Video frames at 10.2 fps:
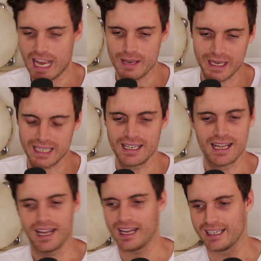came in
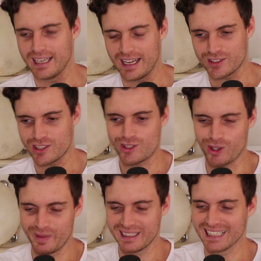and she
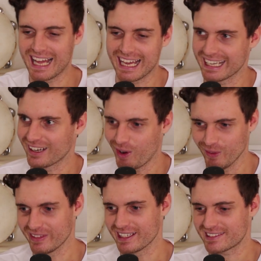saw me laying
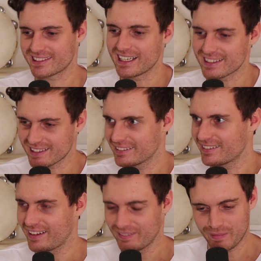on these seats.
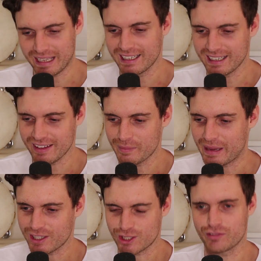I made another
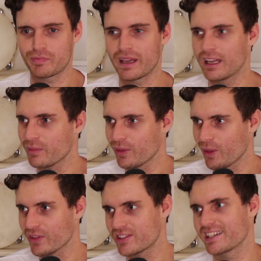makeshift bed with
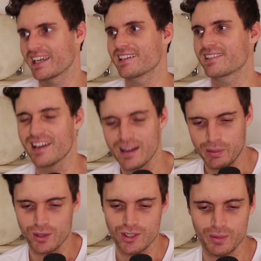all the seats,
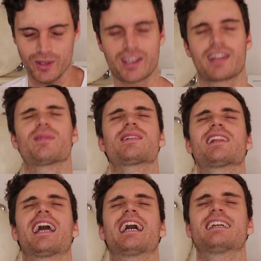pushed them all together, was
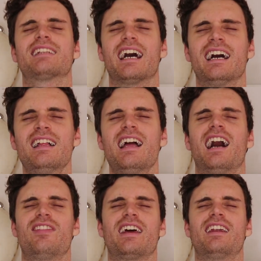laying there.
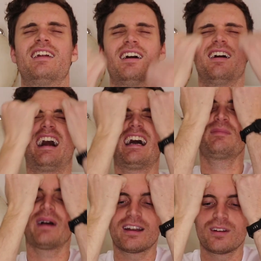And then I
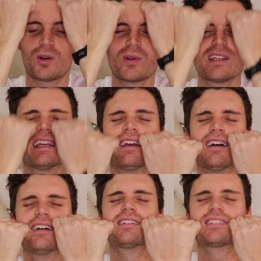had my hoodie
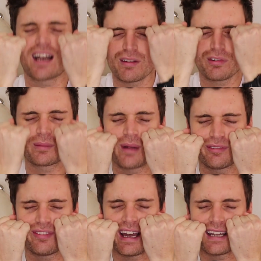covering
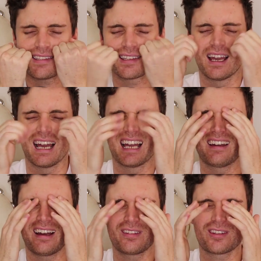my face,
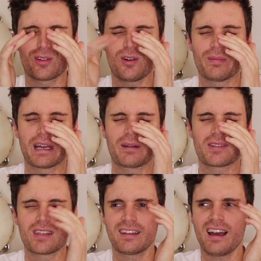and I thought Meg
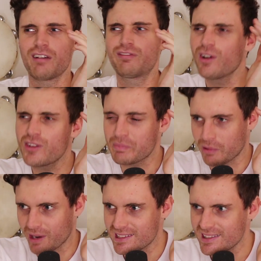was standing there. I felt a
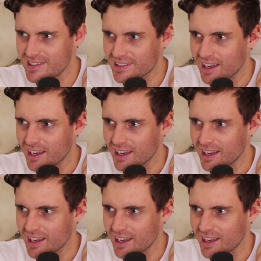presence.